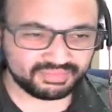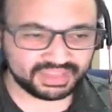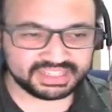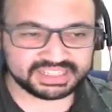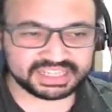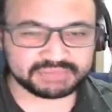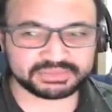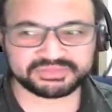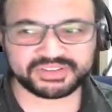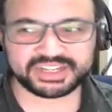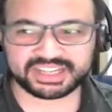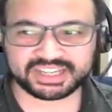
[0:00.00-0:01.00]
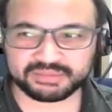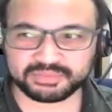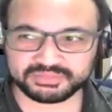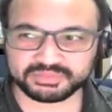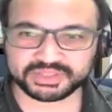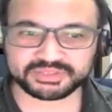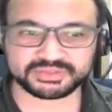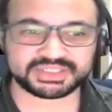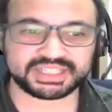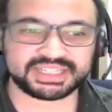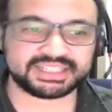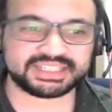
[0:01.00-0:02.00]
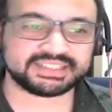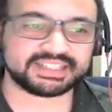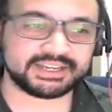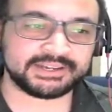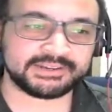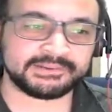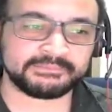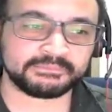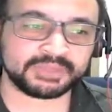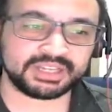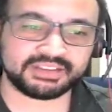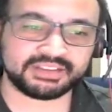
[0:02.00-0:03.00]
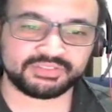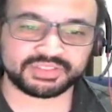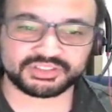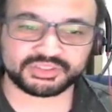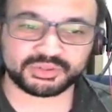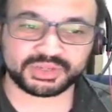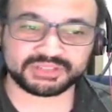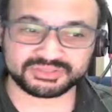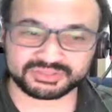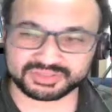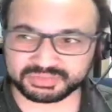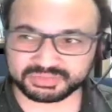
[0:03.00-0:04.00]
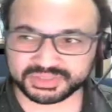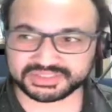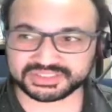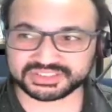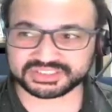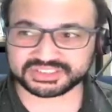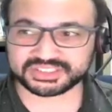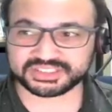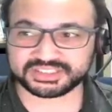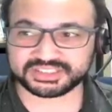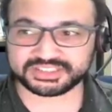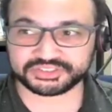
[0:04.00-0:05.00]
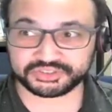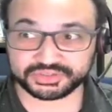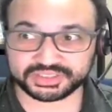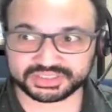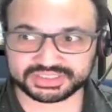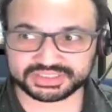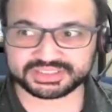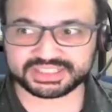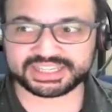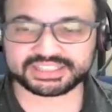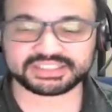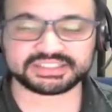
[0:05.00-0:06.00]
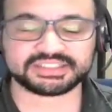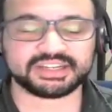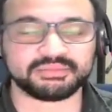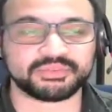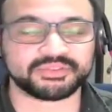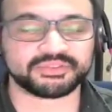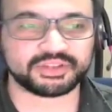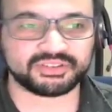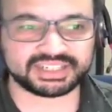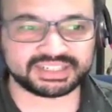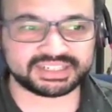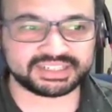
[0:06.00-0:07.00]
And we define a couple of models there for the 200 response, just to ensure that the headers come through correctly.